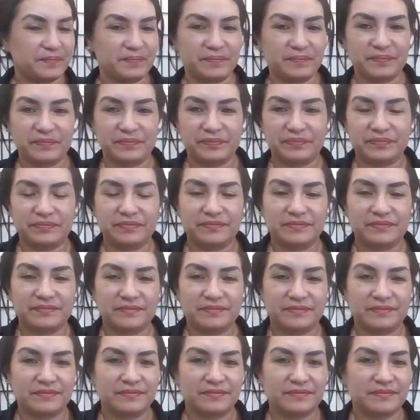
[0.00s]

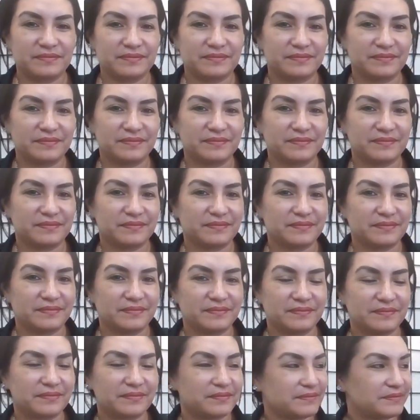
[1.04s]

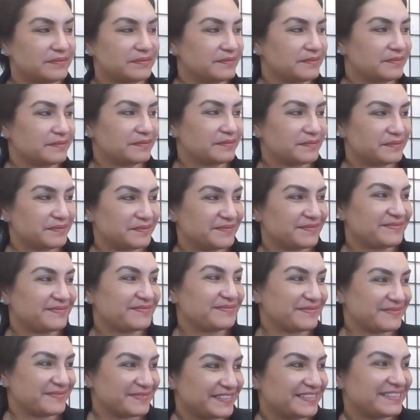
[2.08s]

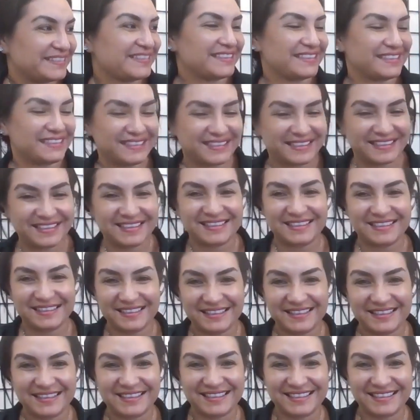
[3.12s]

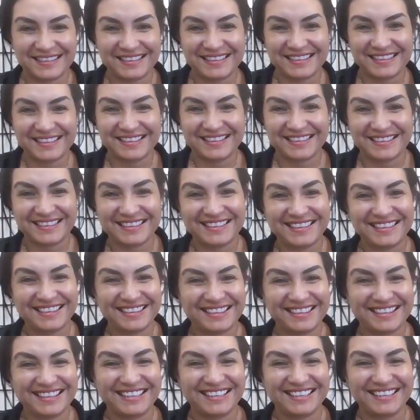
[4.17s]

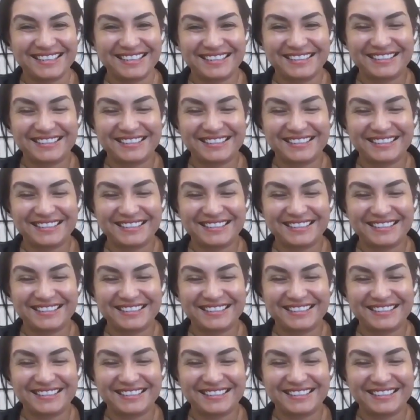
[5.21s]
[no speech]